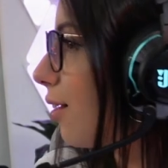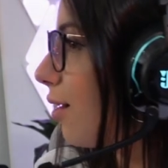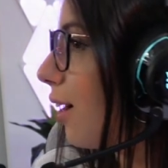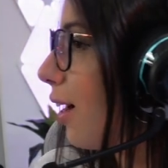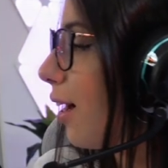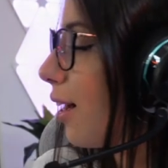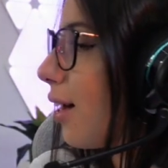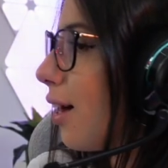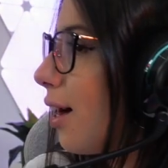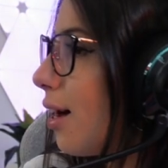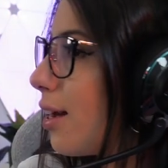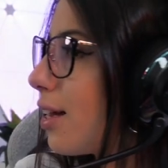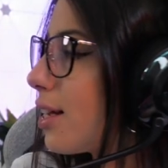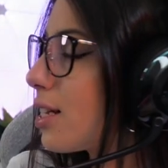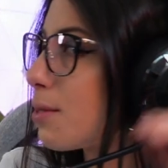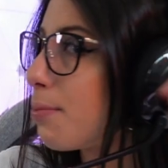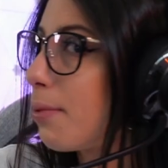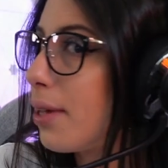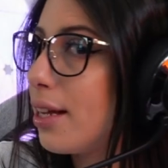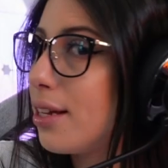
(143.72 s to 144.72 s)
I can't
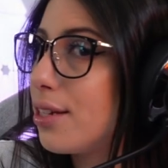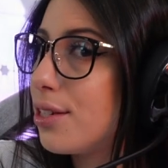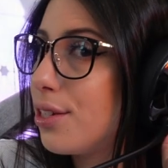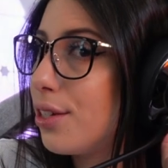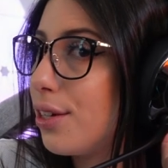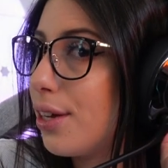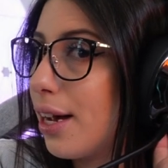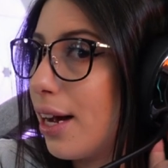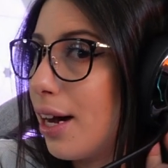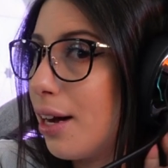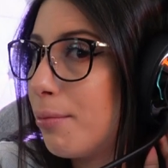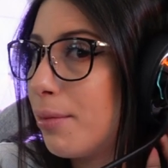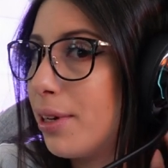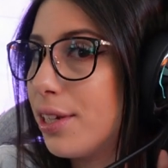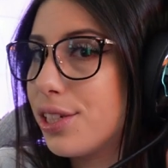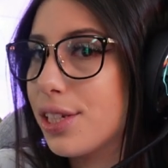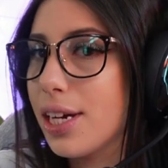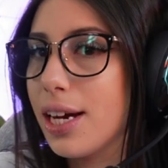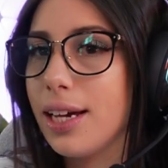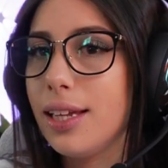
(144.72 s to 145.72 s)
explain to you how
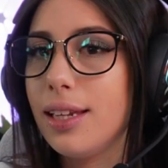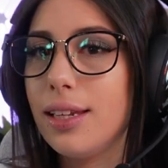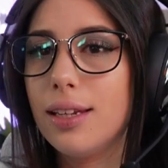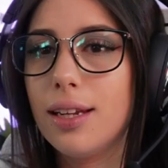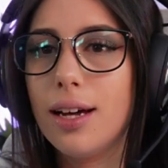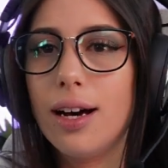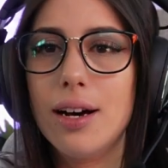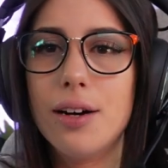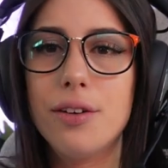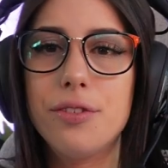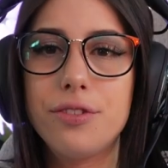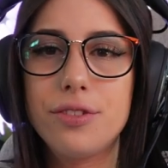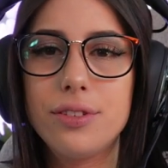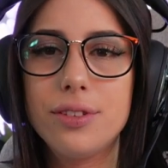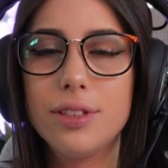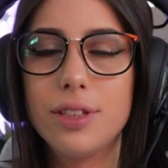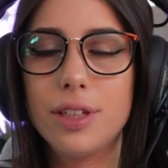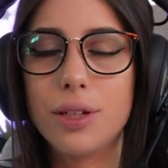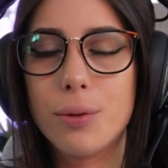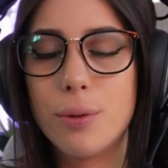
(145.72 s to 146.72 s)
much I love
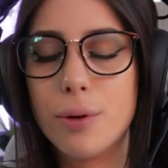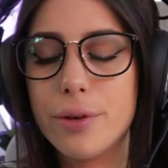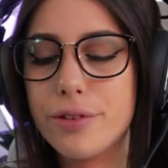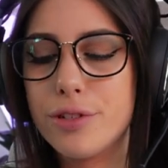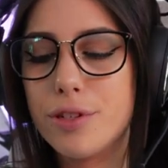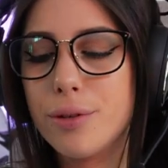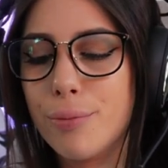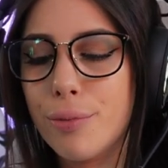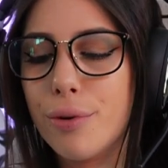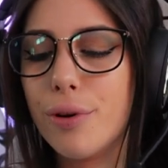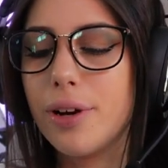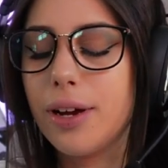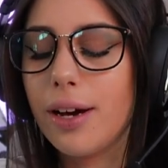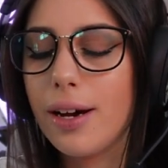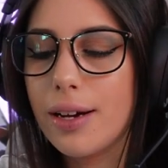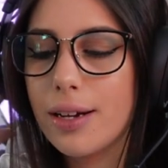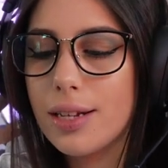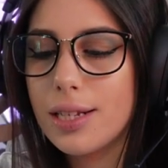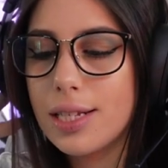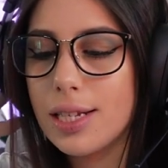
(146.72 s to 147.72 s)
the Quantum
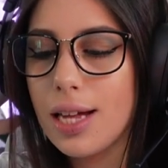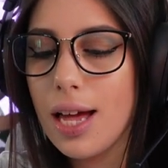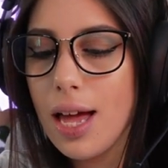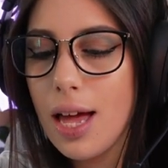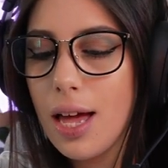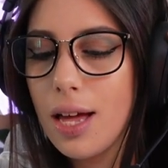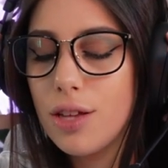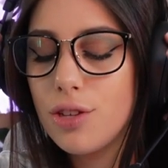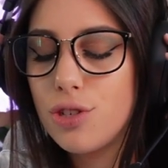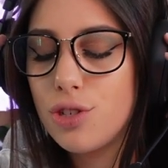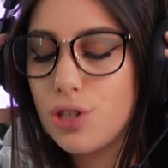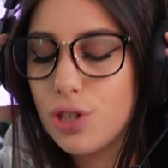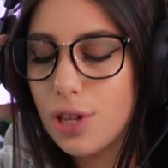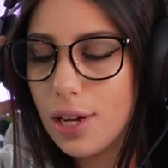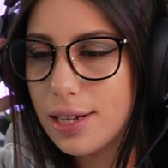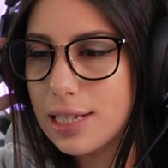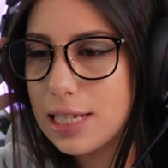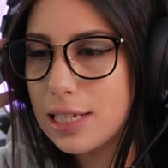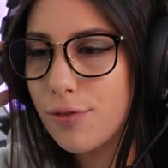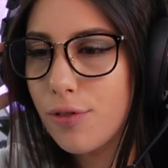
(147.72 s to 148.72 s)
products
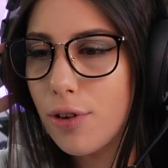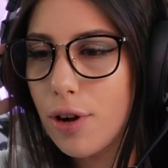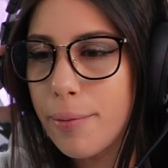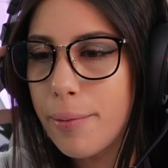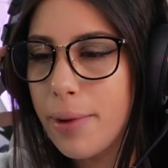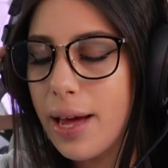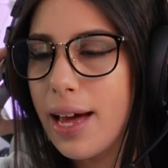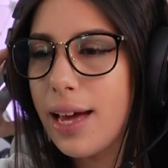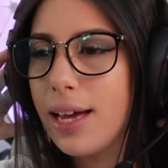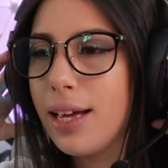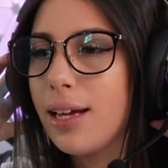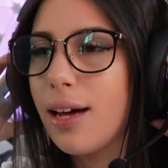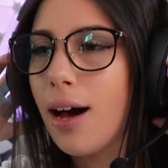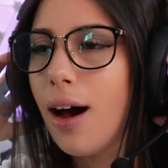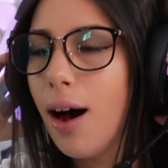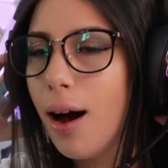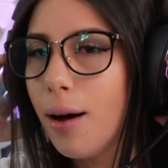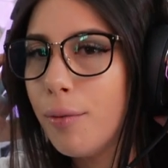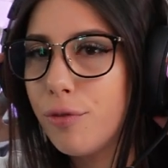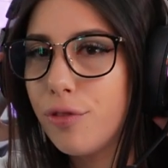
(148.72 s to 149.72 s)
just from a
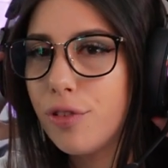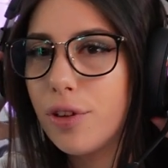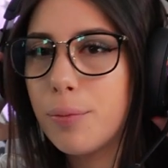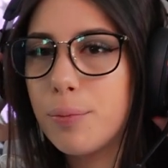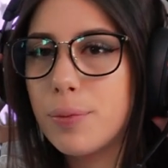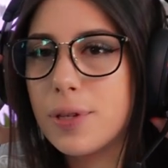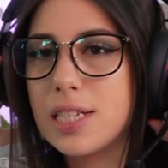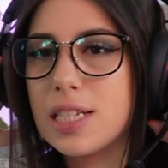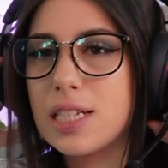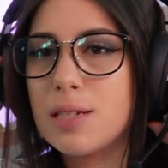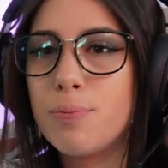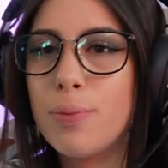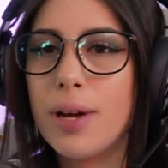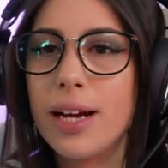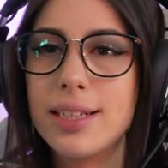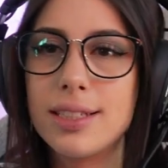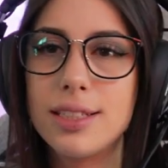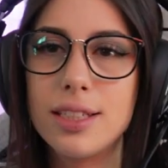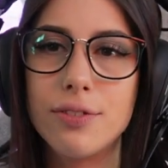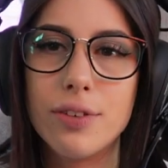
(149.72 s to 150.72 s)
comfort
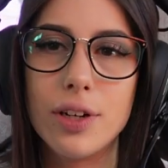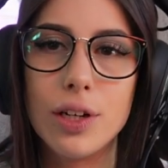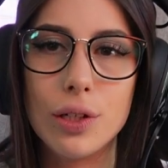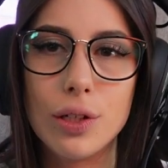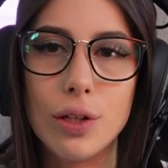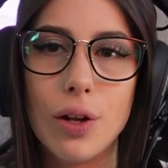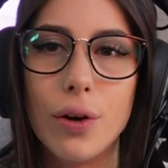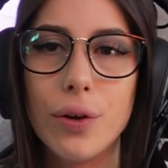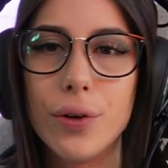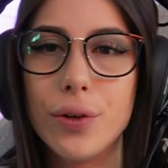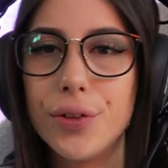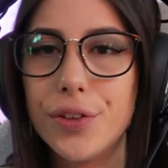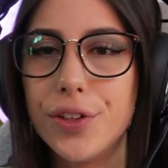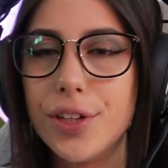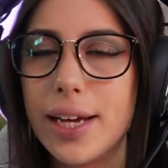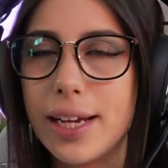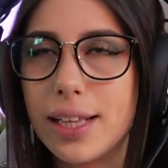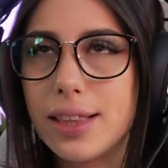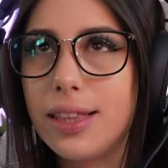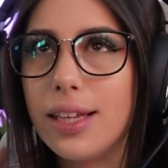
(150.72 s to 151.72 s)
perspective alone.
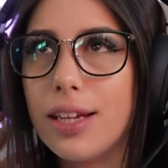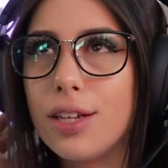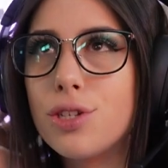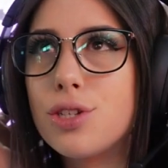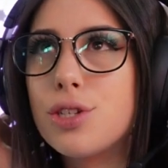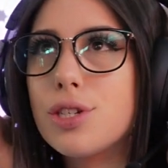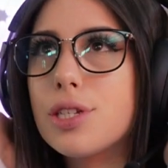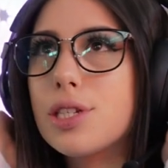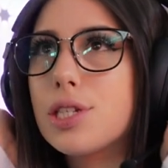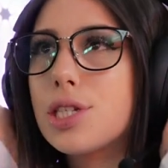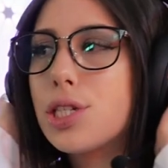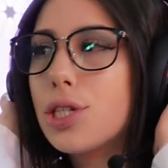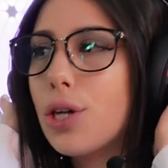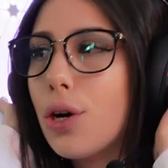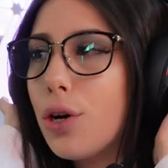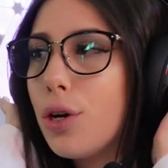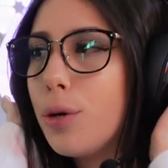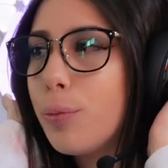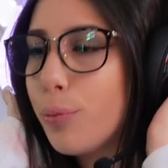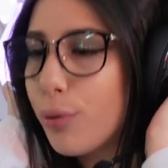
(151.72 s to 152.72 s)
Like, they're just
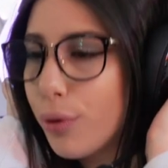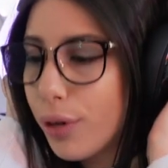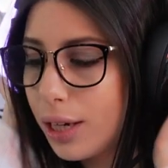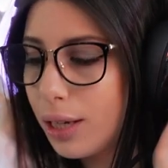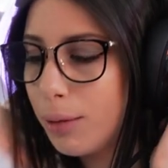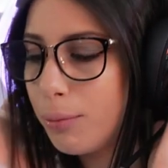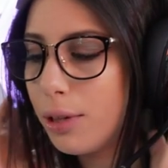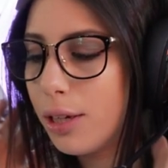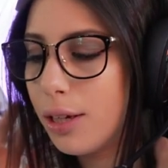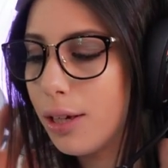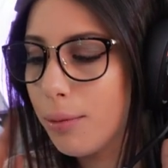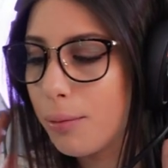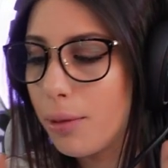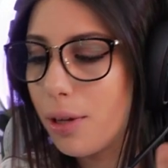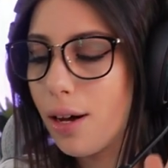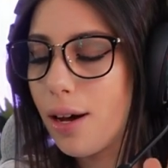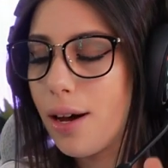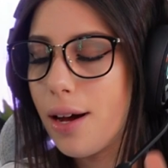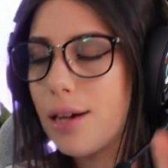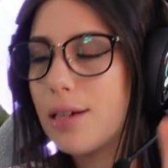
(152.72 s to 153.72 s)
so premium,
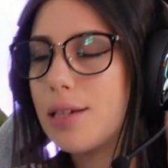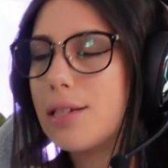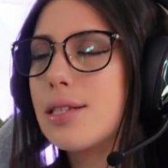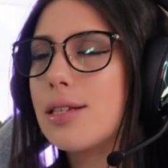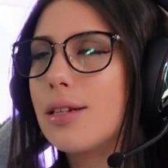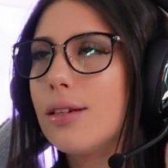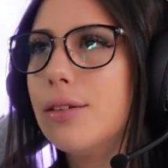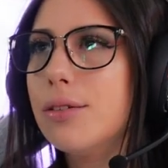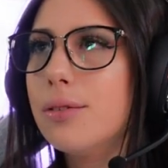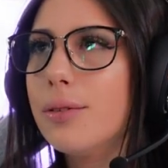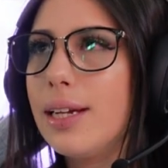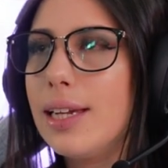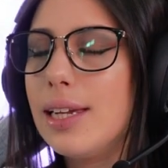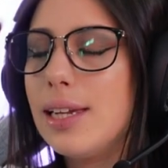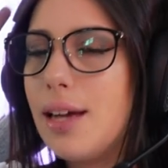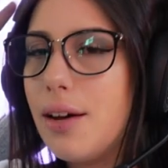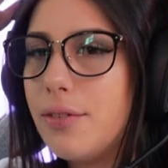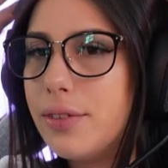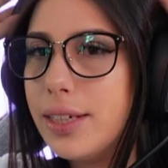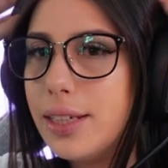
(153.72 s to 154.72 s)
guys. Oh, I
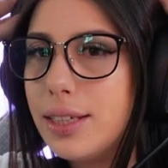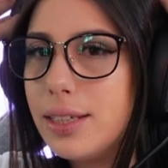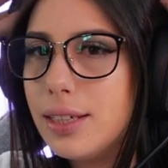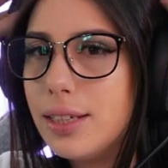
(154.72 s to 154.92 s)
love it.